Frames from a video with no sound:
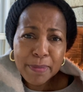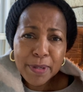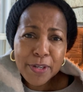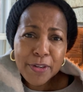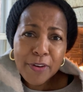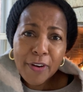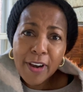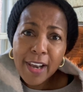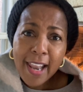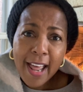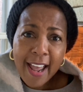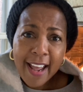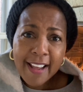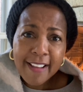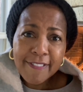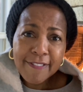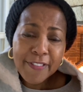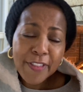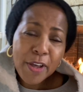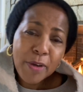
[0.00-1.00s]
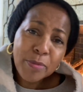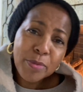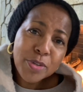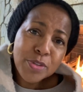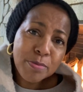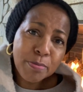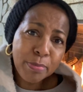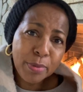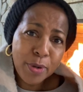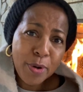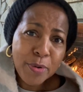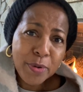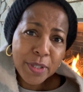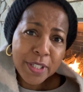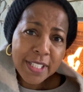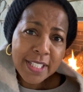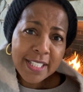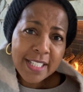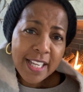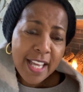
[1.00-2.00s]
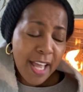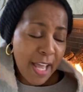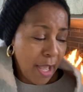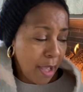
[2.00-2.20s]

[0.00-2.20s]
in your life that was broken